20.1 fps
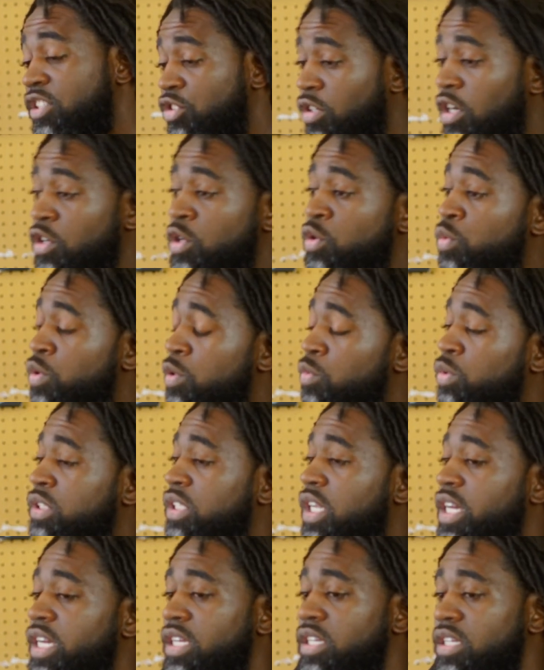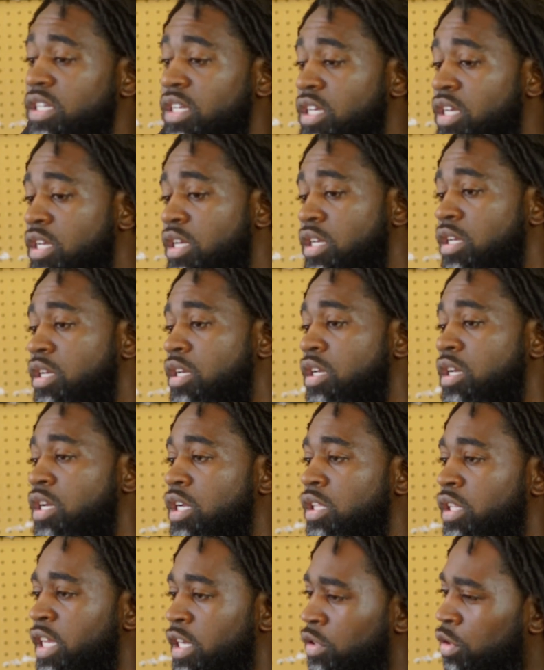struggle with was like
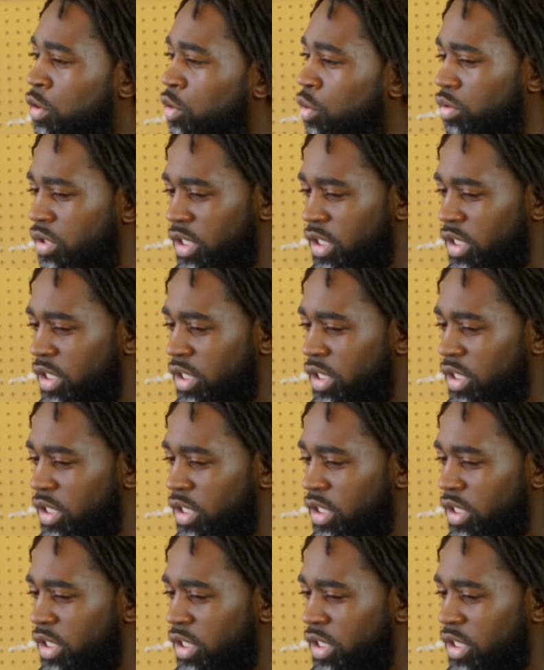like little